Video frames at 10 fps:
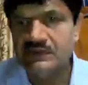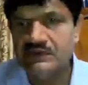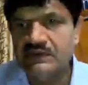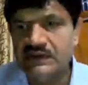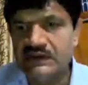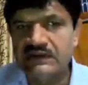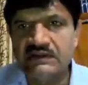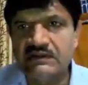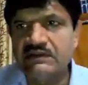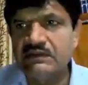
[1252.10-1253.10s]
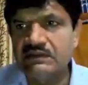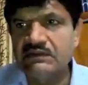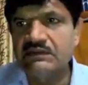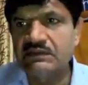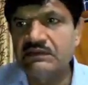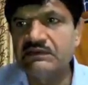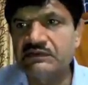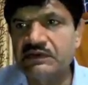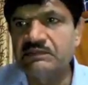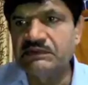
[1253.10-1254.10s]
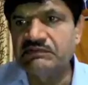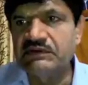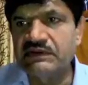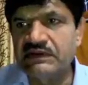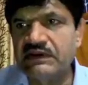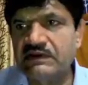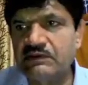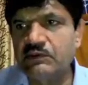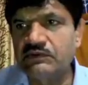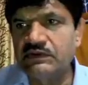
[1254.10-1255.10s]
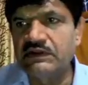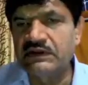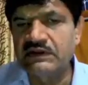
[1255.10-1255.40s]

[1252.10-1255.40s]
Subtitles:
I'll stop this one and close here,